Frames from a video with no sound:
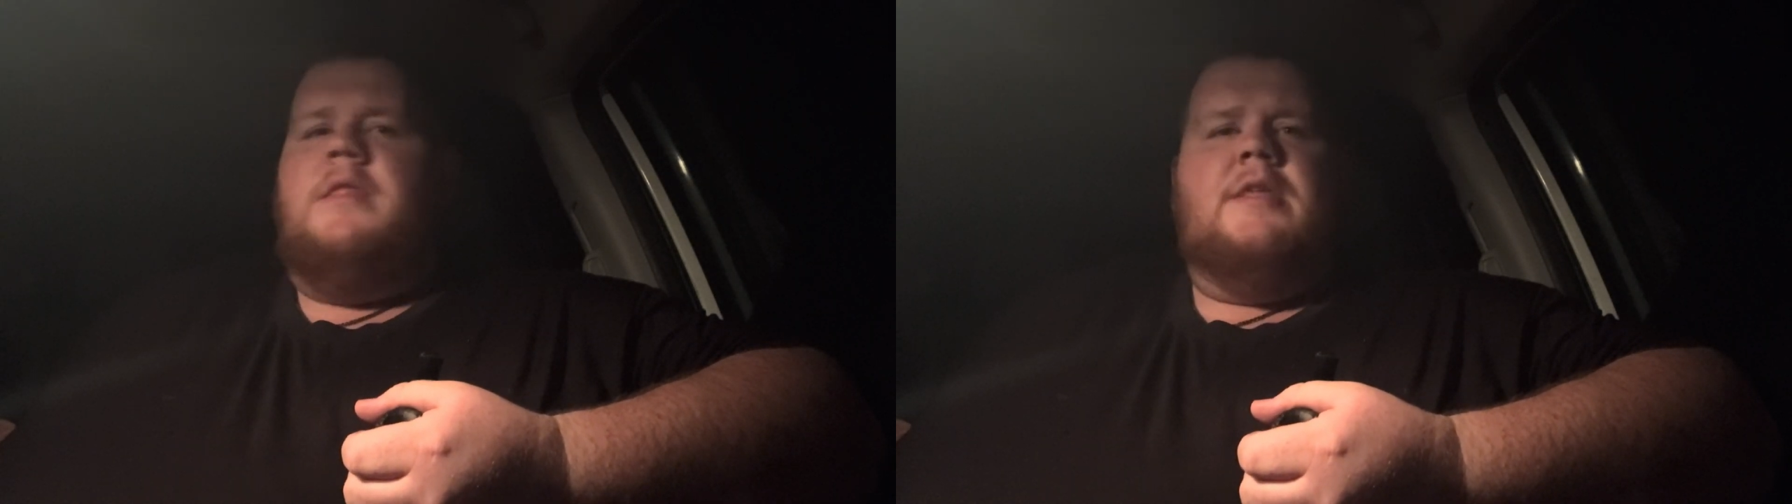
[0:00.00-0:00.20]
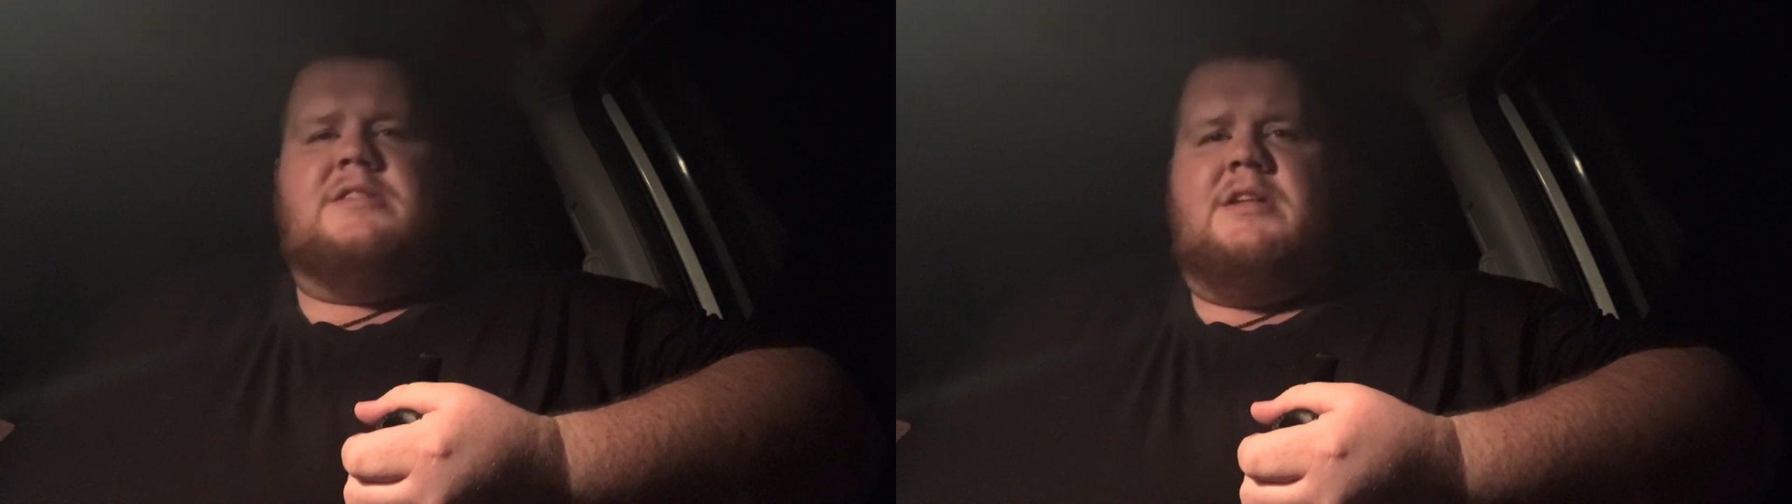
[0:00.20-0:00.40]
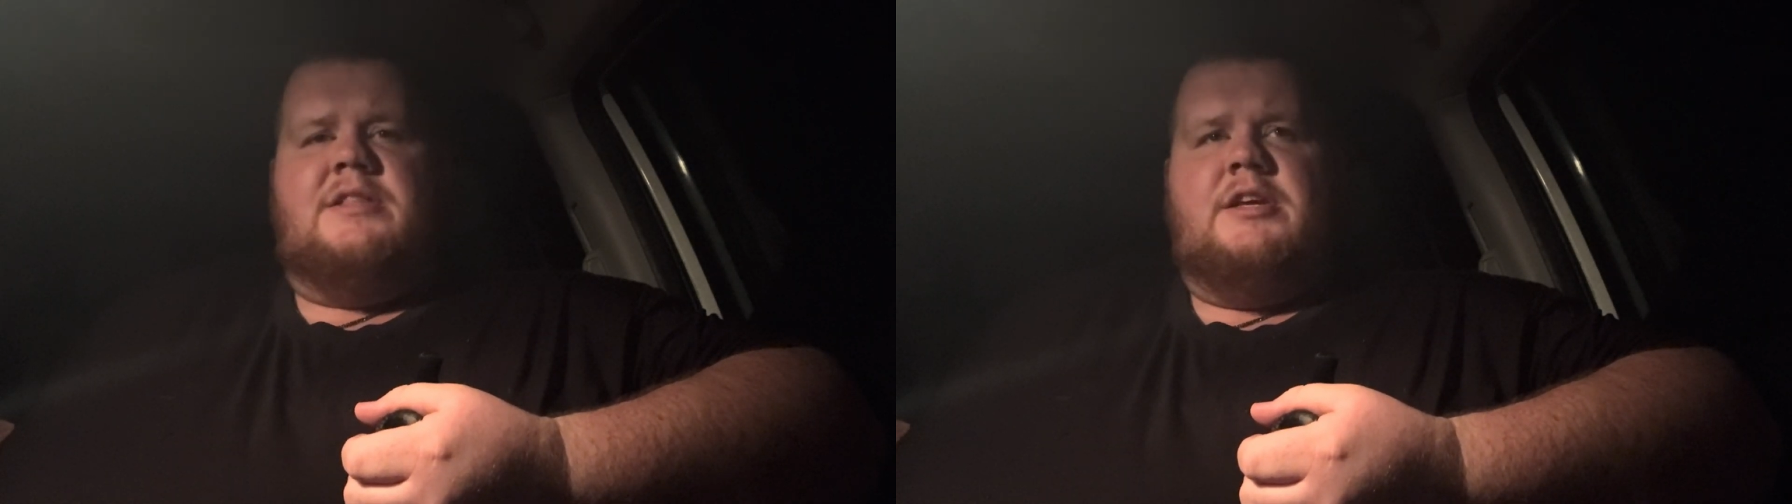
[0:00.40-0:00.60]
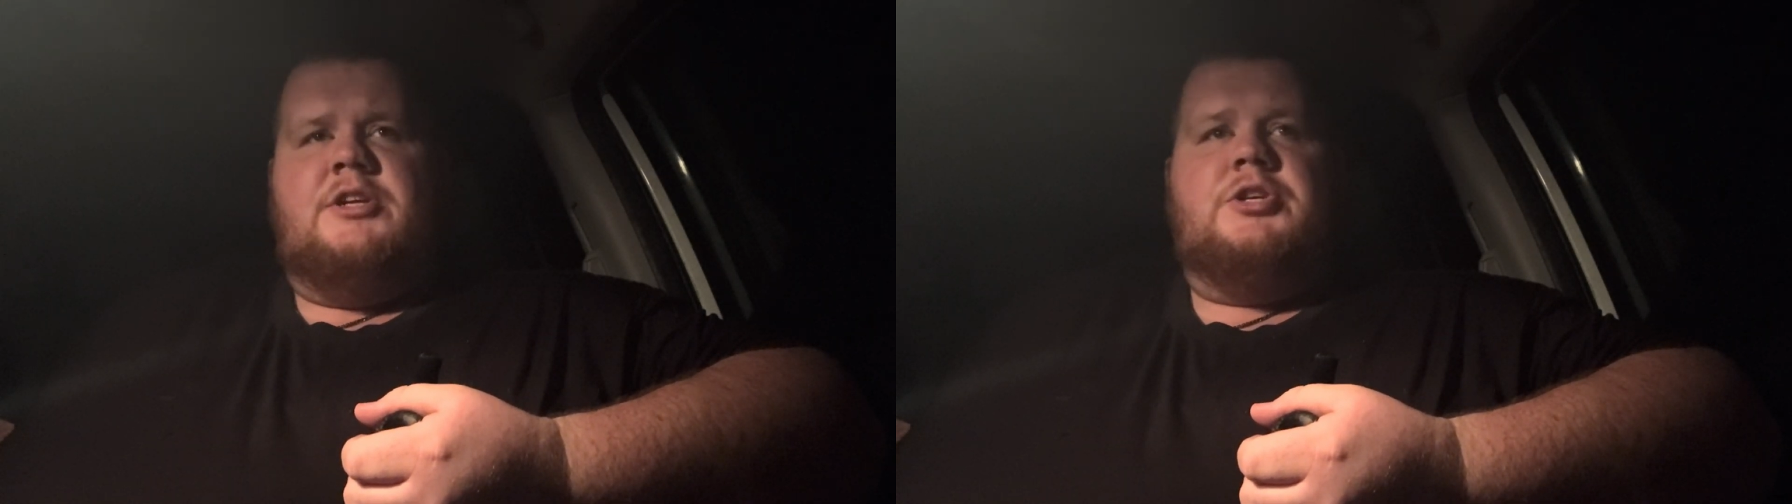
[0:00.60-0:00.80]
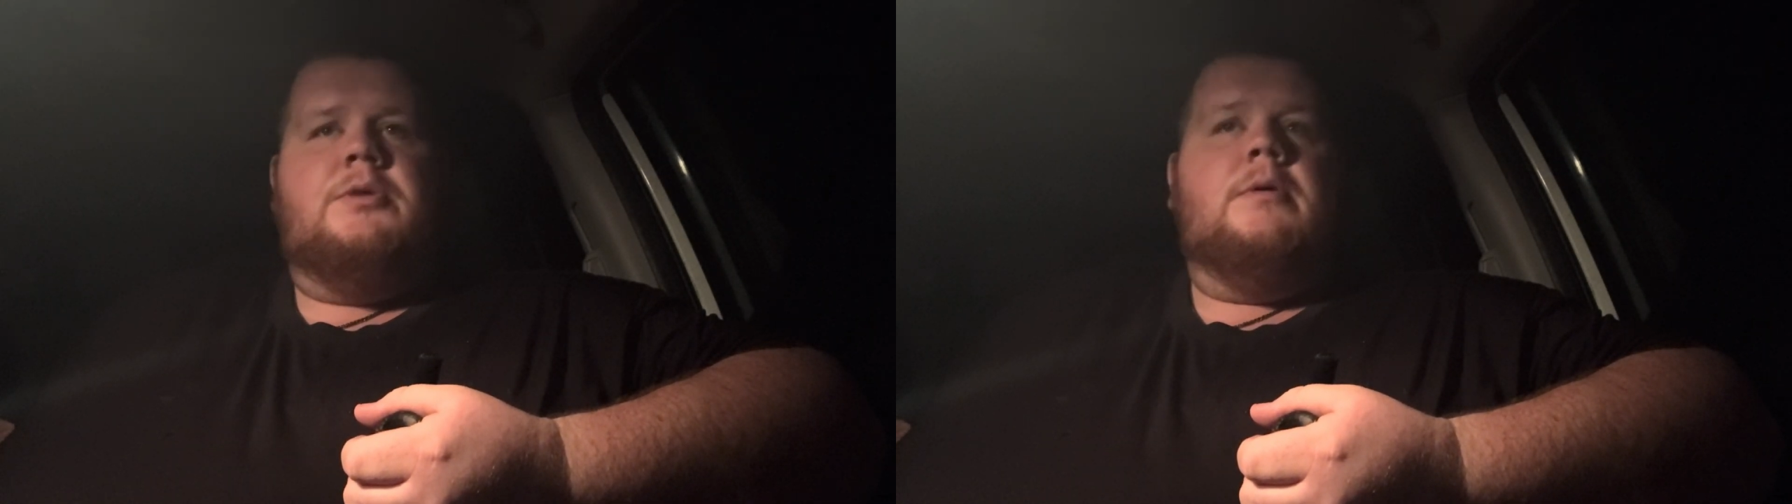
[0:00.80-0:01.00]
That's not the
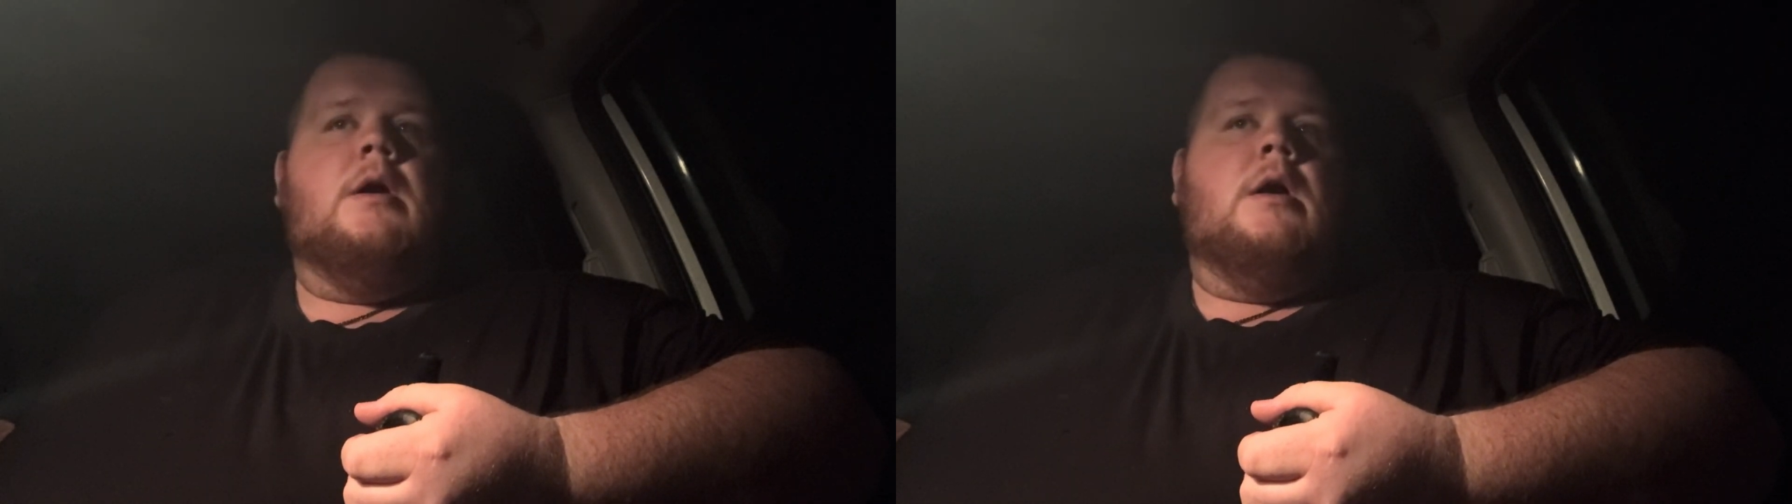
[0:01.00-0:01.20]
issue.